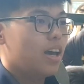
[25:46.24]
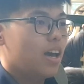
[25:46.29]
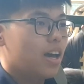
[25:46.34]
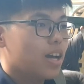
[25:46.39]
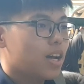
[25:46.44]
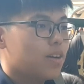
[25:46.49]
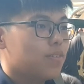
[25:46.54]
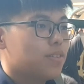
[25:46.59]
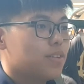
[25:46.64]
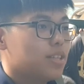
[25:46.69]

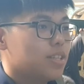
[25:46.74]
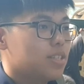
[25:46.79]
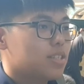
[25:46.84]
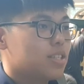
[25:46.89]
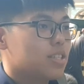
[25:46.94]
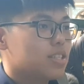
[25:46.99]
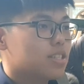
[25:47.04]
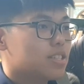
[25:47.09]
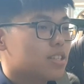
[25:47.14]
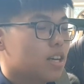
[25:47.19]
Aircraft lighting
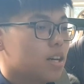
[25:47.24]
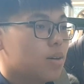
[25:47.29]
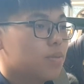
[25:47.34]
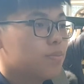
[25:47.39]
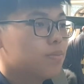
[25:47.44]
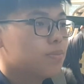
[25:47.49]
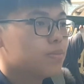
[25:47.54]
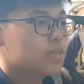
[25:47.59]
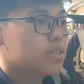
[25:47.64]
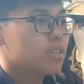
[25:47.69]

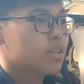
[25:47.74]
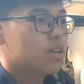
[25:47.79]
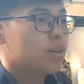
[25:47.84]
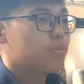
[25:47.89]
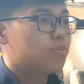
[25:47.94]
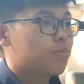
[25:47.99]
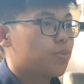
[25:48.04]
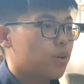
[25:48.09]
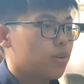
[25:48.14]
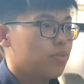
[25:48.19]
systems
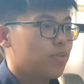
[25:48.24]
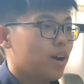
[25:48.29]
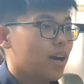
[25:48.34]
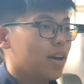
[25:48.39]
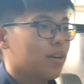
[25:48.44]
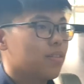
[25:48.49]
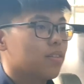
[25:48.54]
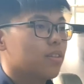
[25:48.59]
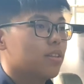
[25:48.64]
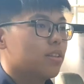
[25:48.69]
provide
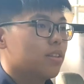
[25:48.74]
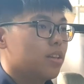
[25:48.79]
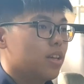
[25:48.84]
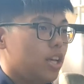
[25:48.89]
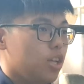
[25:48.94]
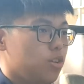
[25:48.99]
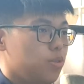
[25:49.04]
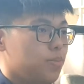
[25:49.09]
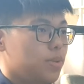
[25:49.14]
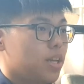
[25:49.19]
the
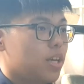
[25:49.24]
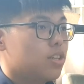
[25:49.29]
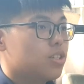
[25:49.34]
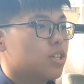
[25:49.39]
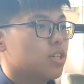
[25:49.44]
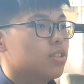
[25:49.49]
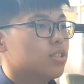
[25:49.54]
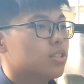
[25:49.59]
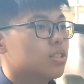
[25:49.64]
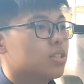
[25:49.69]

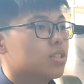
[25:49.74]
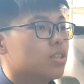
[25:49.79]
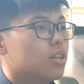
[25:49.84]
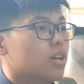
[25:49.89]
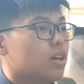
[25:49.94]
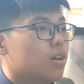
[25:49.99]
illuminations